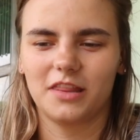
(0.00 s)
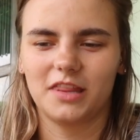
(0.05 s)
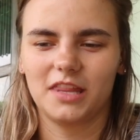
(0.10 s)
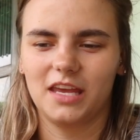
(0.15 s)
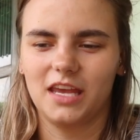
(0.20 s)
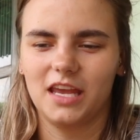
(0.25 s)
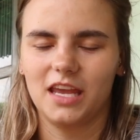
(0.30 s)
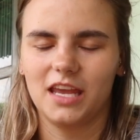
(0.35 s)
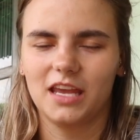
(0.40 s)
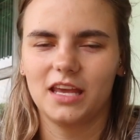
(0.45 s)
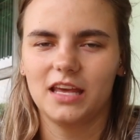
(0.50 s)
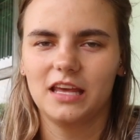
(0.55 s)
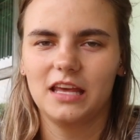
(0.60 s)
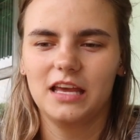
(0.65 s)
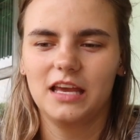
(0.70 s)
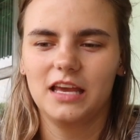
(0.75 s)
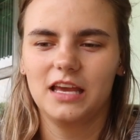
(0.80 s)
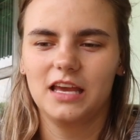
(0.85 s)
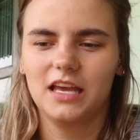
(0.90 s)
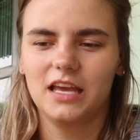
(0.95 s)
thing.
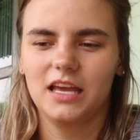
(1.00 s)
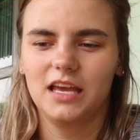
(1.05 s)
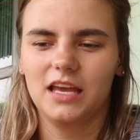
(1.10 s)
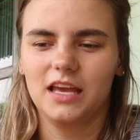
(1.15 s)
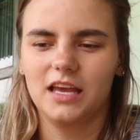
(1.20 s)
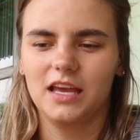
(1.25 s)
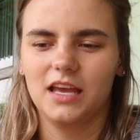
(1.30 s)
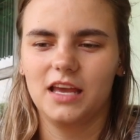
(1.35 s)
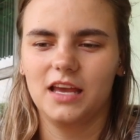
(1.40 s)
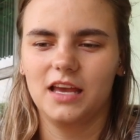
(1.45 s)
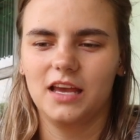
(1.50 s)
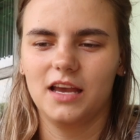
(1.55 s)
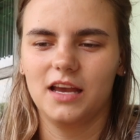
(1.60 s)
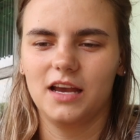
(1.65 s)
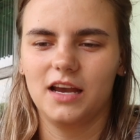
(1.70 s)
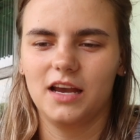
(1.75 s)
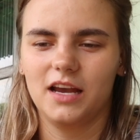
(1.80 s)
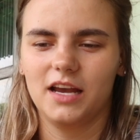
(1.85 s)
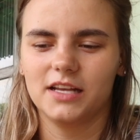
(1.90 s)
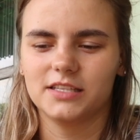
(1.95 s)

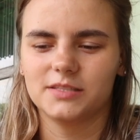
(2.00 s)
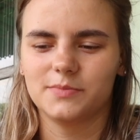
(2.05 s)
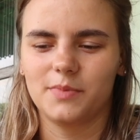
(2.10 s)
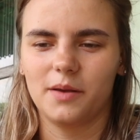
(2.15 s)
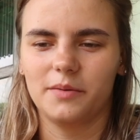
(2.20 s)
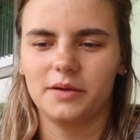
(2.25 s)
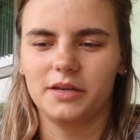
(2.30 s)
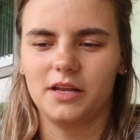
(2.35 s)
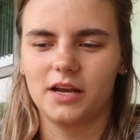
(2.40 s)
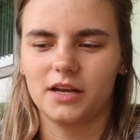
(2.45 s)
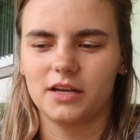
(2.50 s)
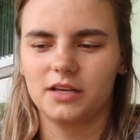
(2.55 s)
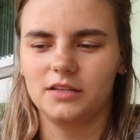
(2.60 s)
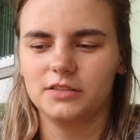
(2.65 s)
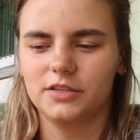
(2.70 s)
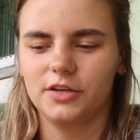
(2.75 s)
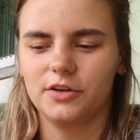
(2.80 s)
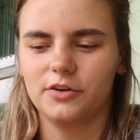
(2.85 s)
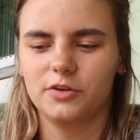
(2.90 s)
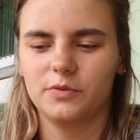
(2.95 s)
It's probably not
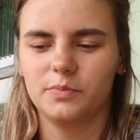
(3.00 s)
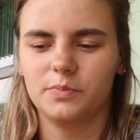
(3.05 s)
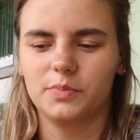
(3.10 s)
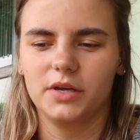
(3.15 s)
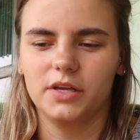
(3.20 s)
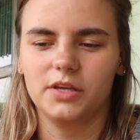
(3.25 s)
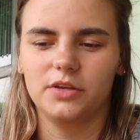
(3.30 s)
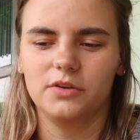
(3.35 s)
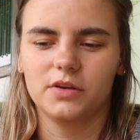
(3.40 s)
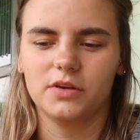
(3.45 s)
gonna load, but